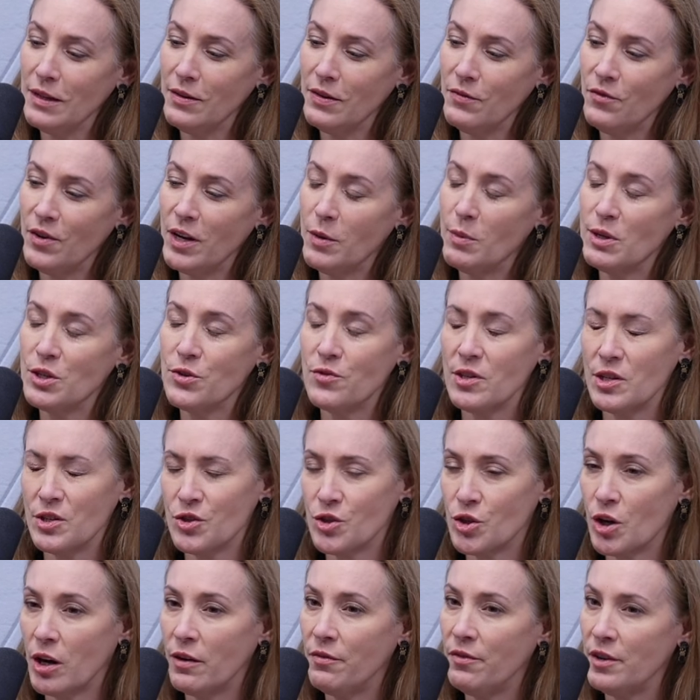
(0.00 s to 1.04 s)
very much of that
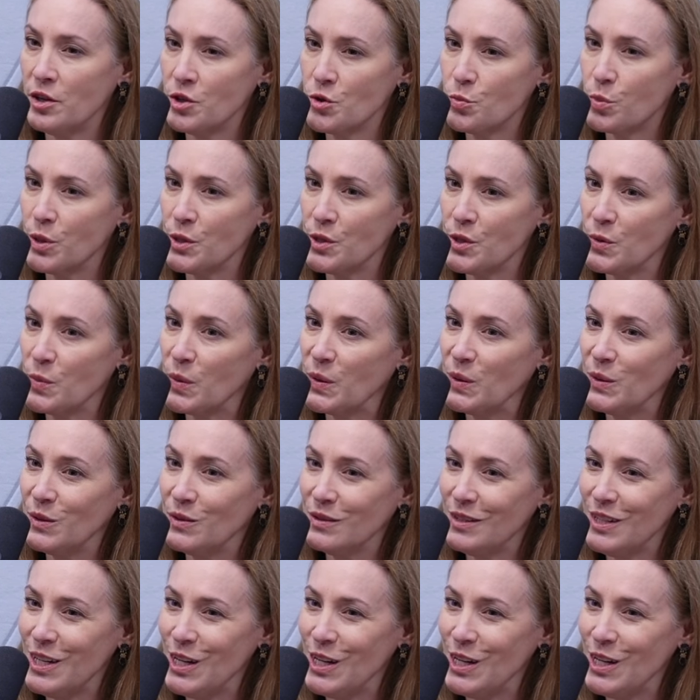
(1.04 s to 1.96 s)
starfish principle.